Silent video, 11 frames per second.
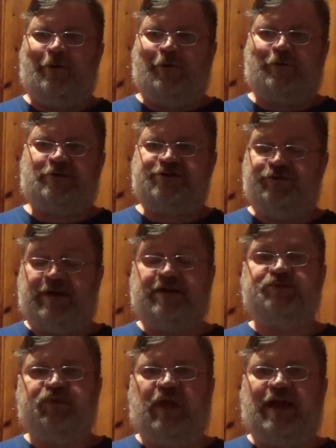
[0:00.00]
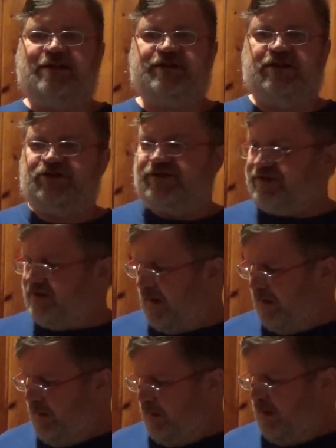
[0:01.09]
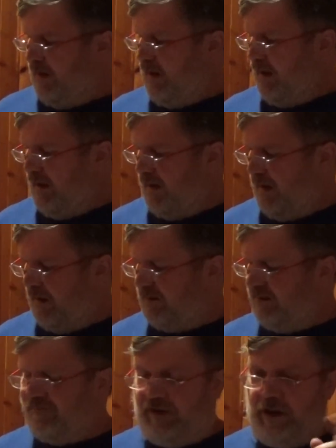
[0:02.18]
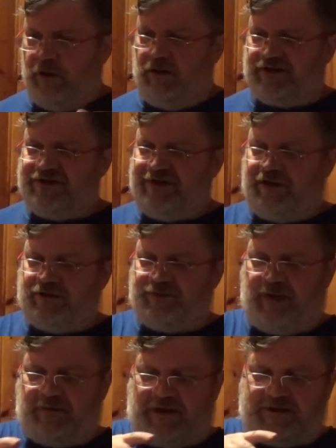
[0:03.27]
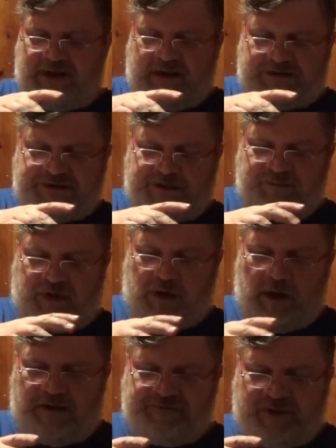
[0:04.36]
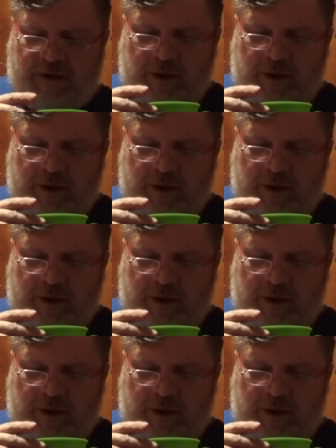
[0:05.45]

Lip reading: or to his place, I should say. And if you'll excuse me, I'm going to take a sip of coffee